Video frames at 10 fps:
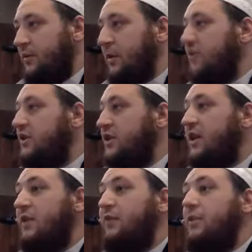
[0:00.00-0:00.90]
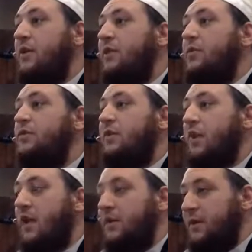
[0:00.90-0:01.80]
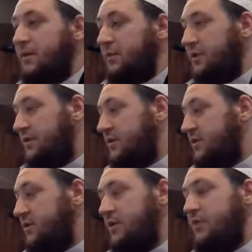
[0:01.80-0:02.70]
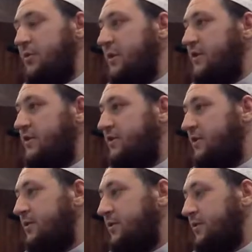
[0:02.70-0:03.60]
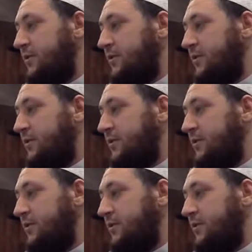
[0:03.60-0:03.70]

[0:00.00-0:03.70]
We enter Jannah from the mercy of Allah, my dear brothers and sisters, not from our actions.